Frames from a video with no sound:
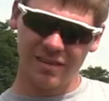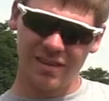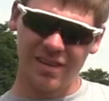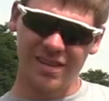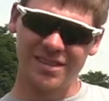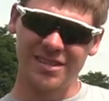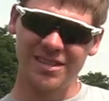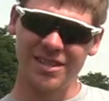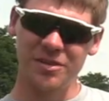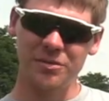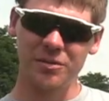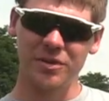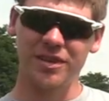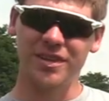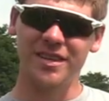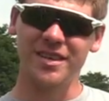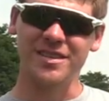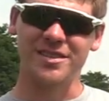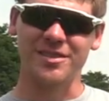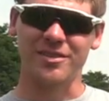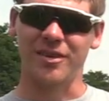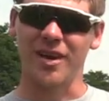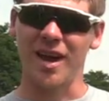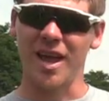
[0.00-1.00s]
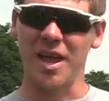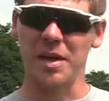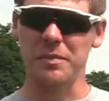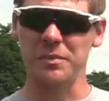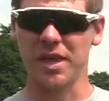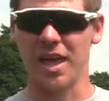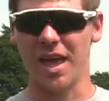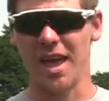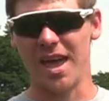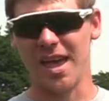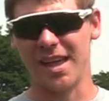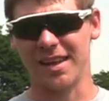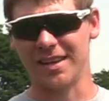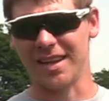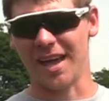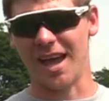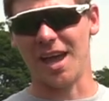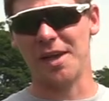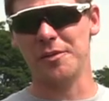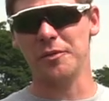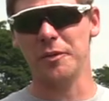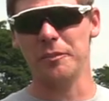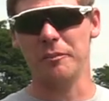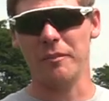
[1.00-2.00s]
Let's see what this Ramcat
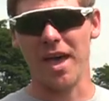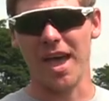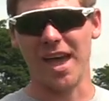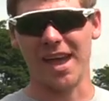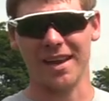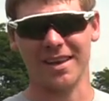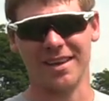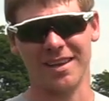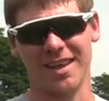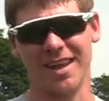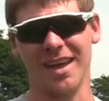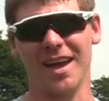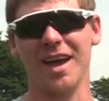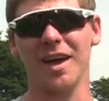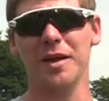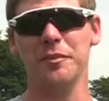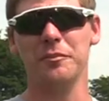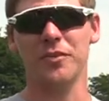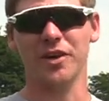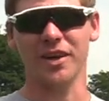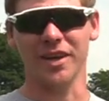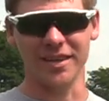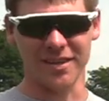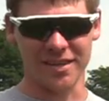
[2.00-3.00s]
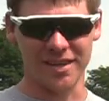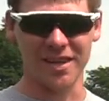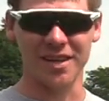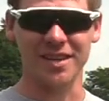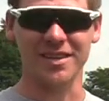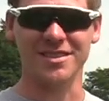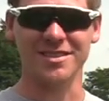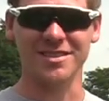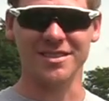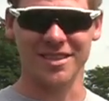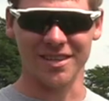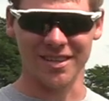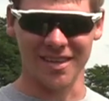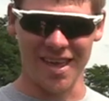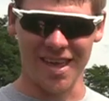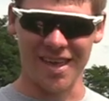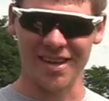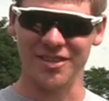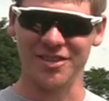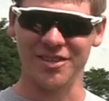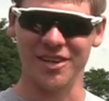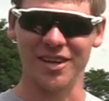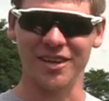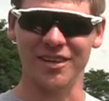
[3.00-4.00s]
Diamondback Hybrid does to
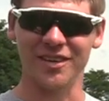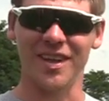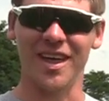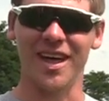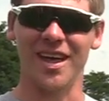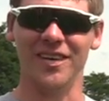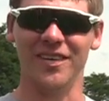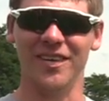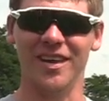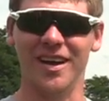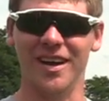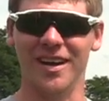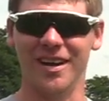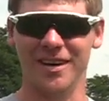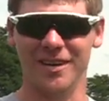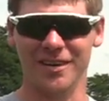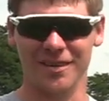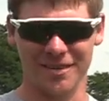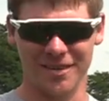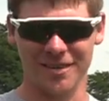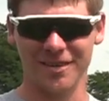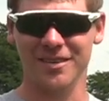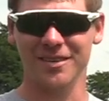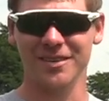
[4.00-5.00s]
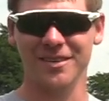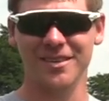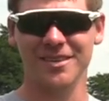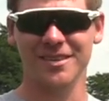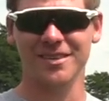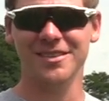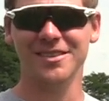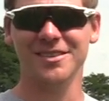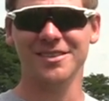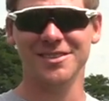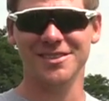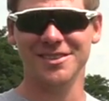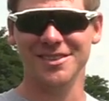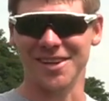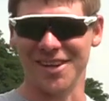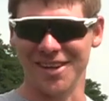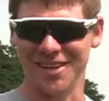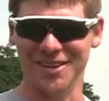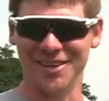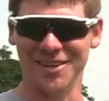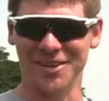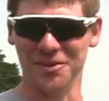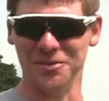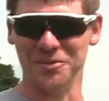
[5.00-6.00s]
that gel down there.
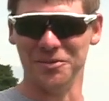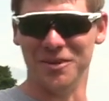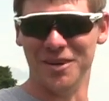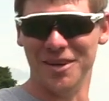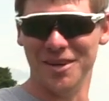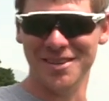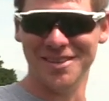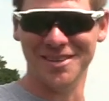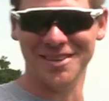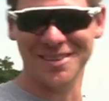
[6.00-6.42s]
Stay tuned.